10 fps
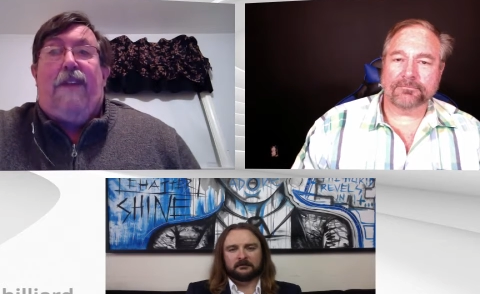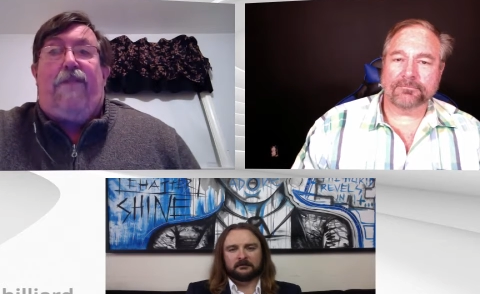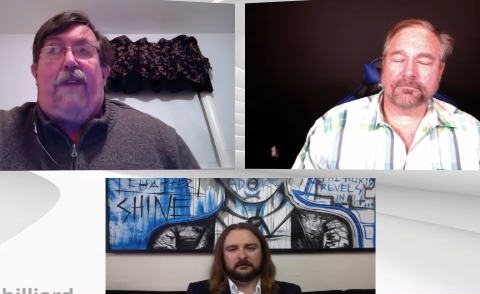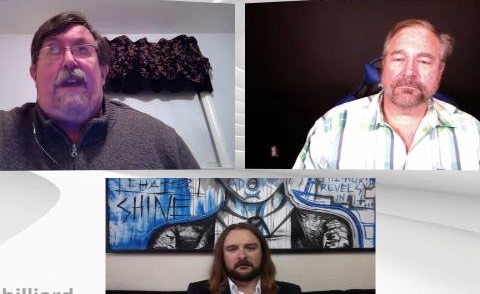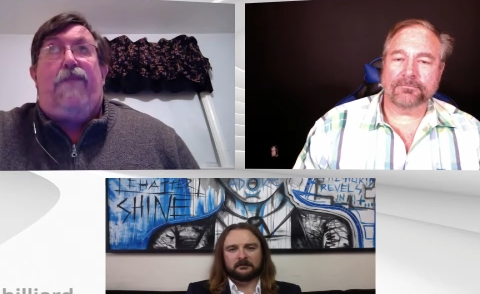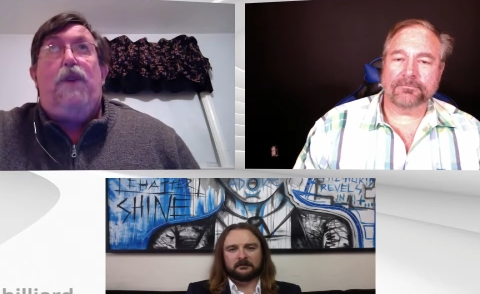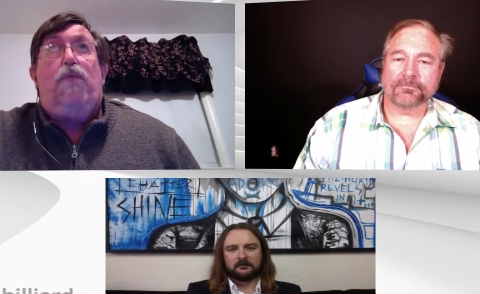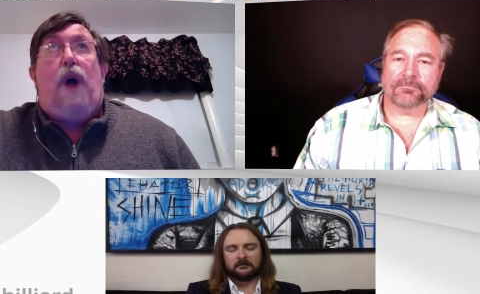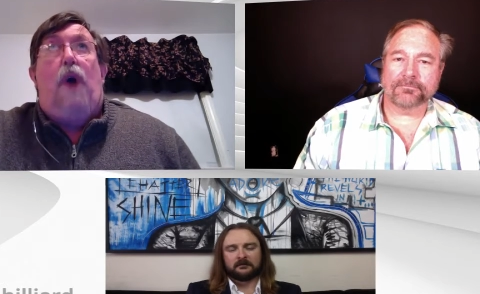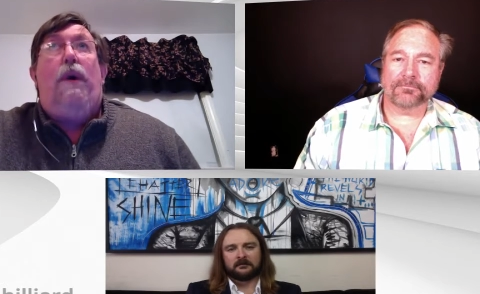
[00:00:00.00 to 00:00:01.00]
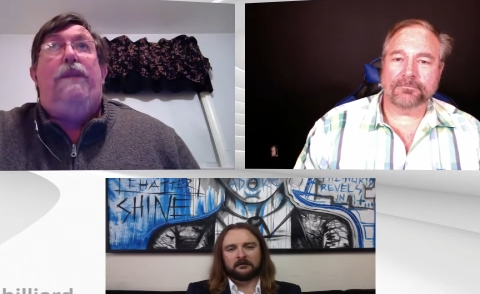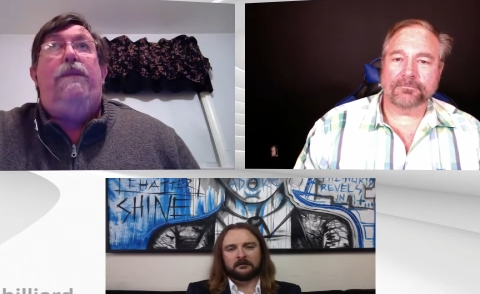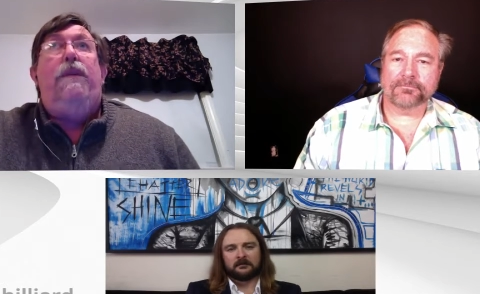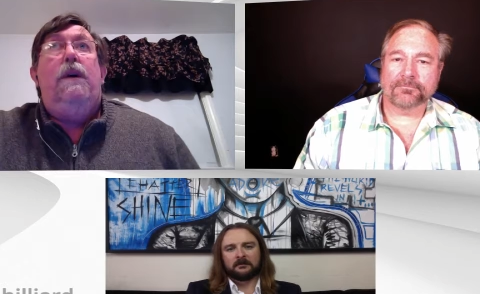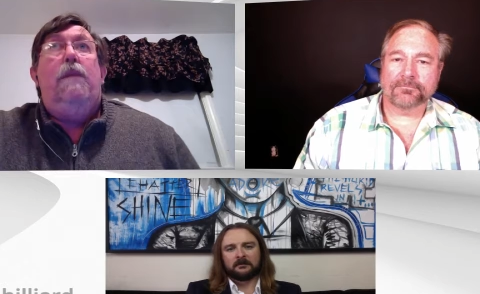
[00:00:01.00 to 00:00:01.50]
Speaker 1: if if you go
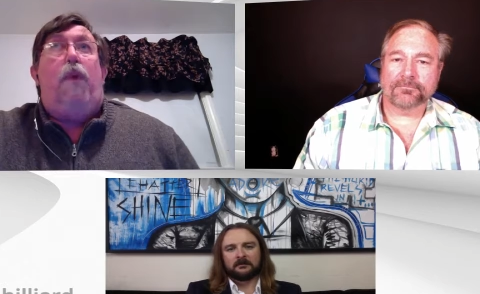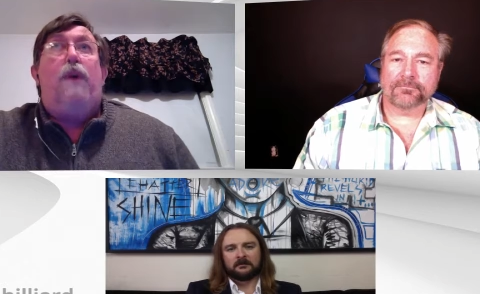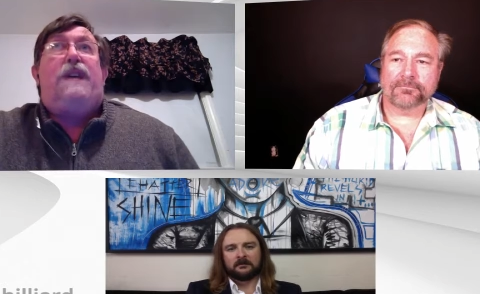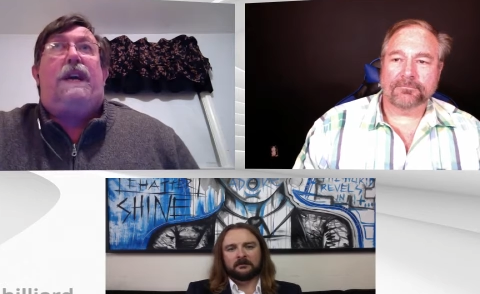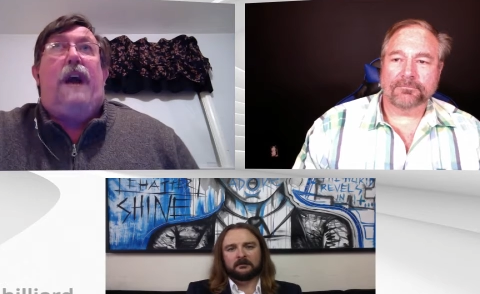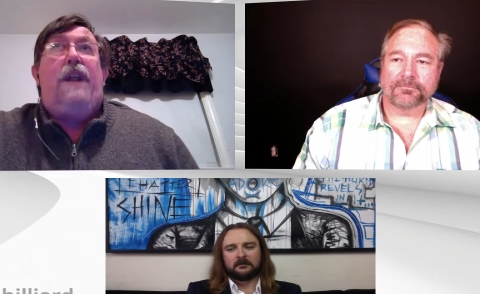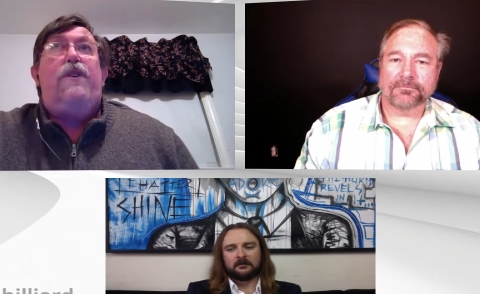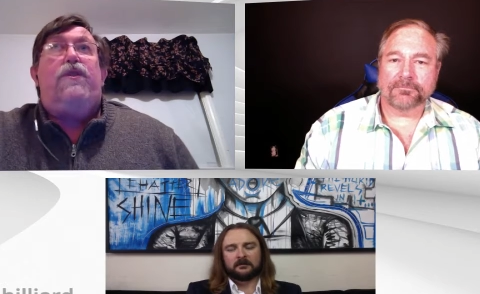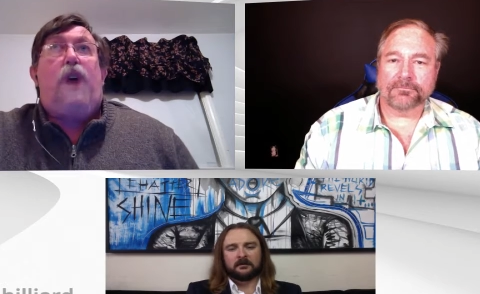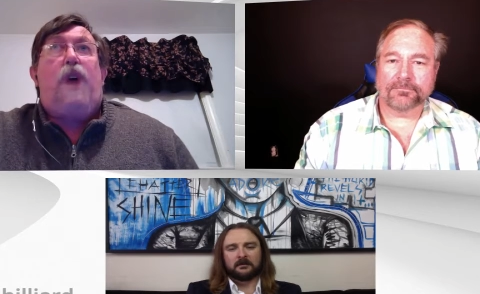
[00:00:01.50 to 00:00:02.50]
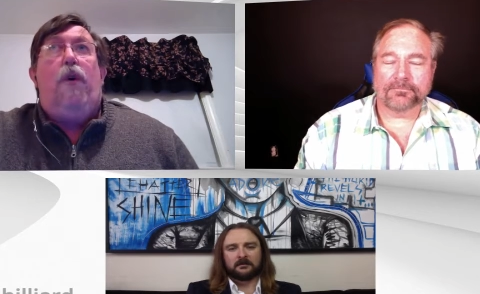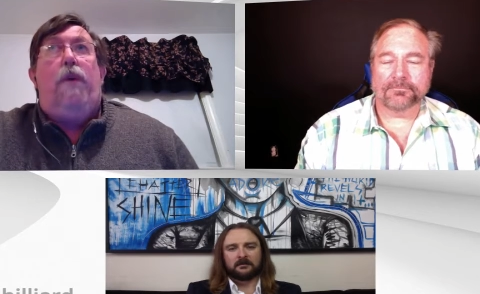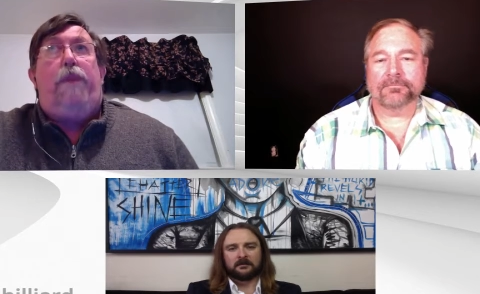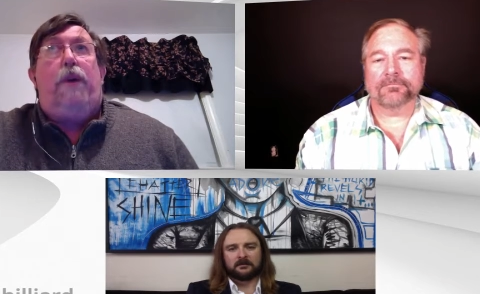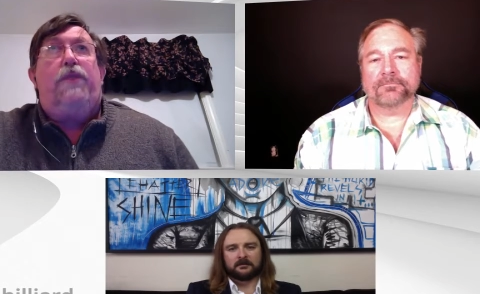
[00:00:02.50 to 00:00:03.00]
and point a gun at your
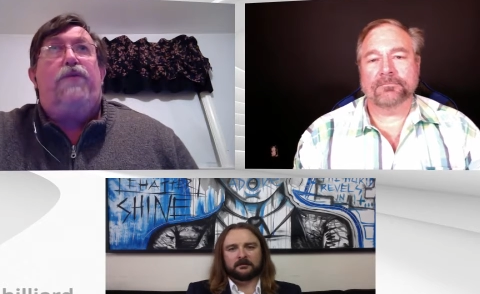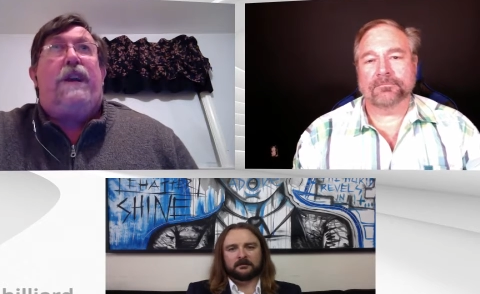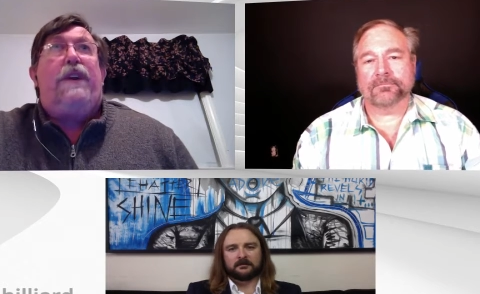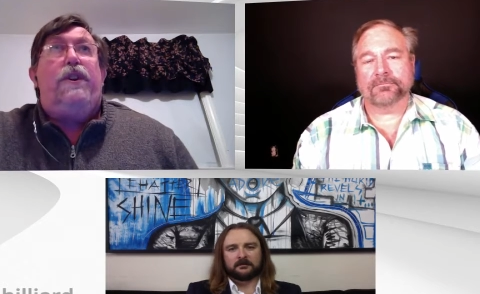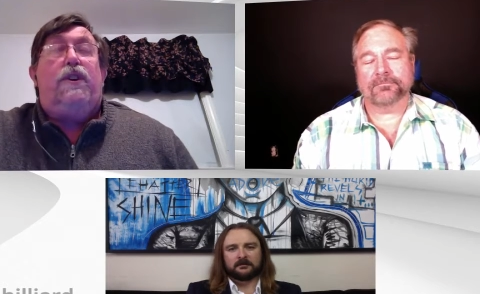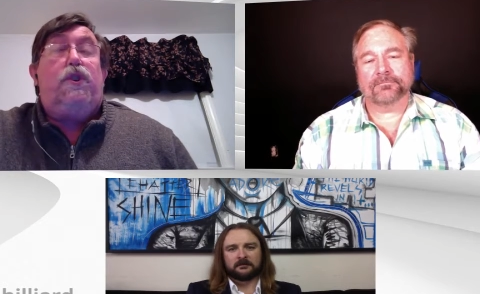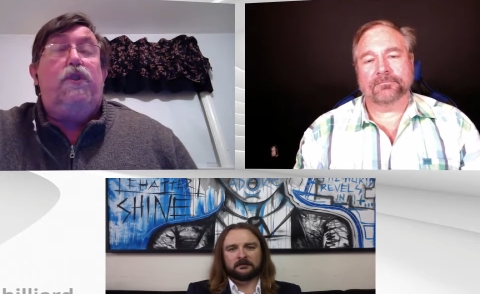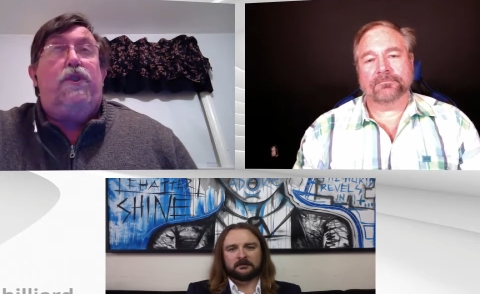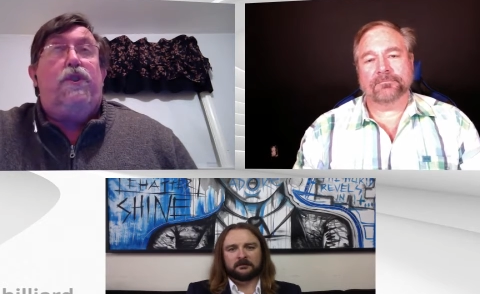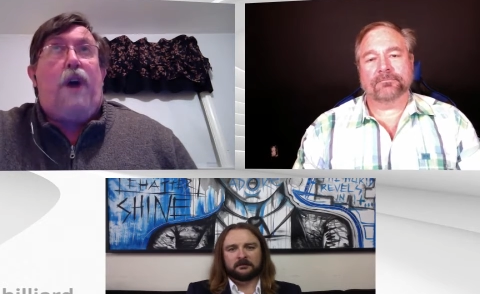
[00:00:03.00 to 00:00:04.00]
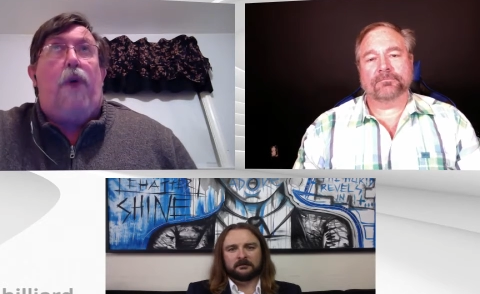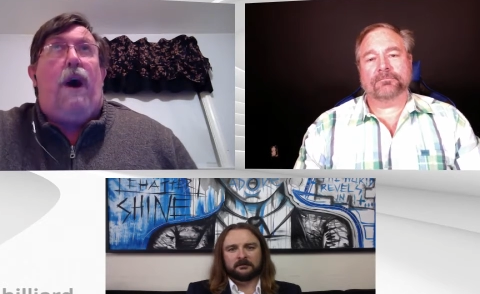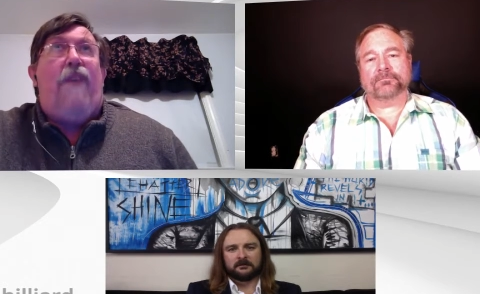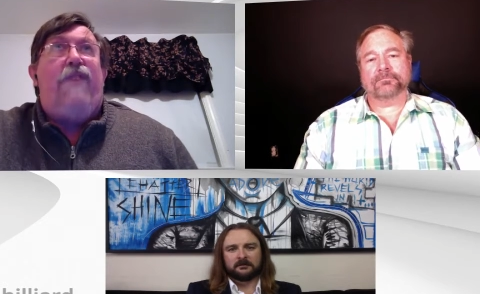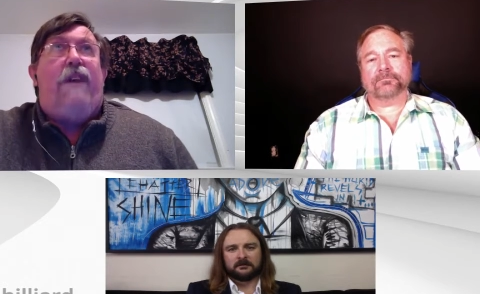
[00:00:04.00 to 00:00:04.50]
toe and pull the trigger, you could shoot your
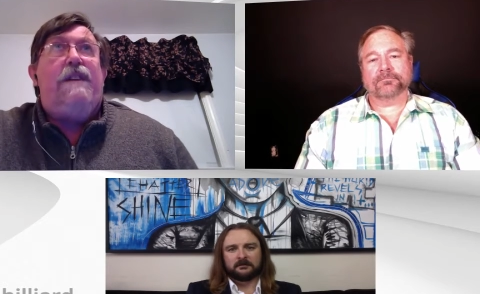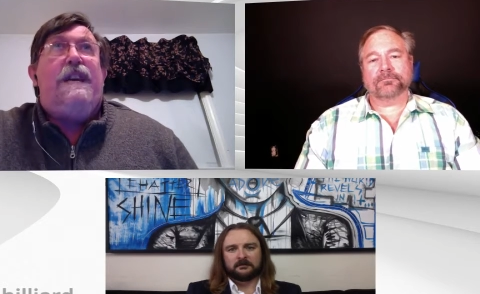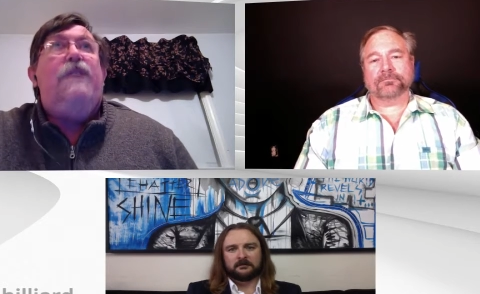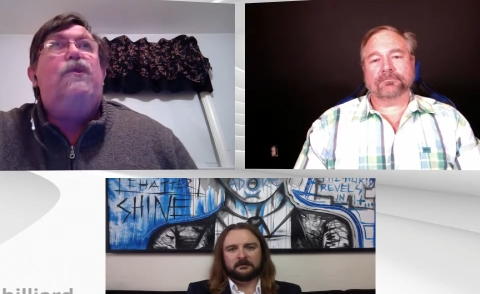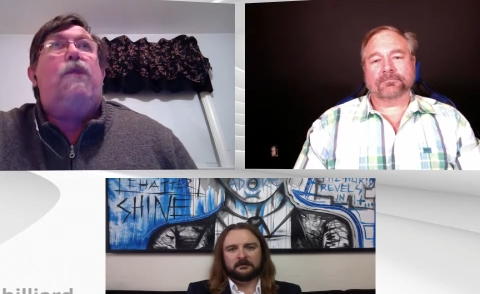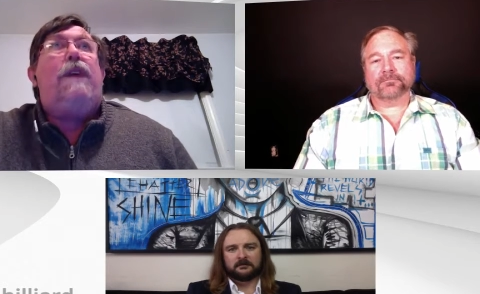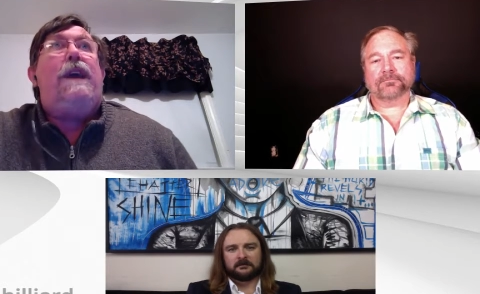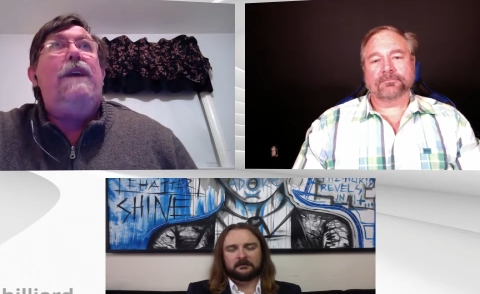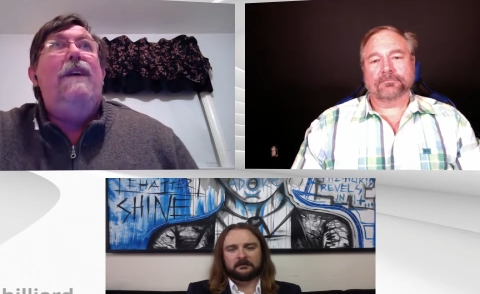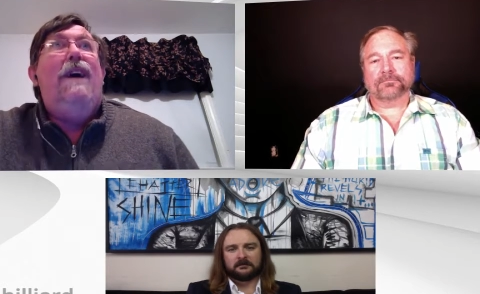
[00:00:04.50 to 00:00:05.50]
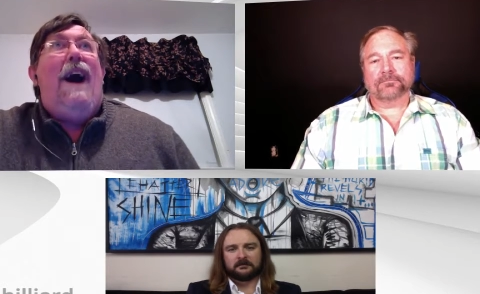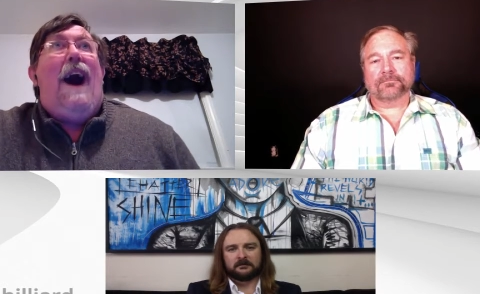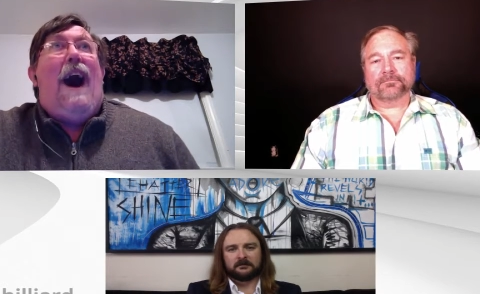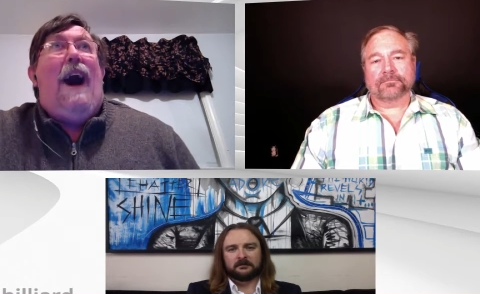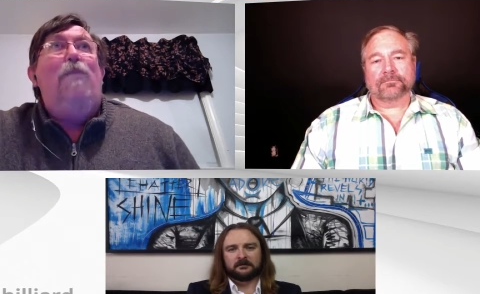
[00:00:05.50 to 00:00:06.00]
toe off very easily.
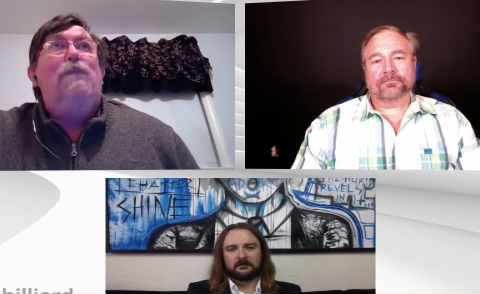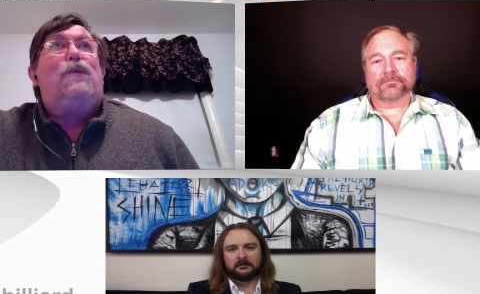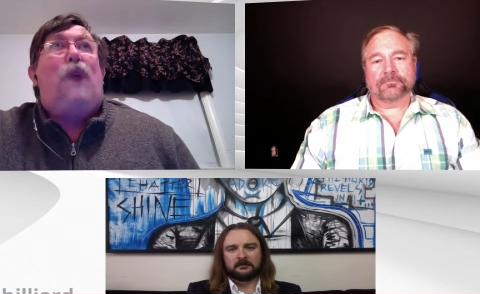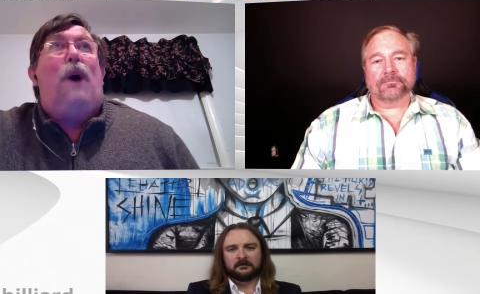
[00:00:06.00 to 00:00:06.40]
Um,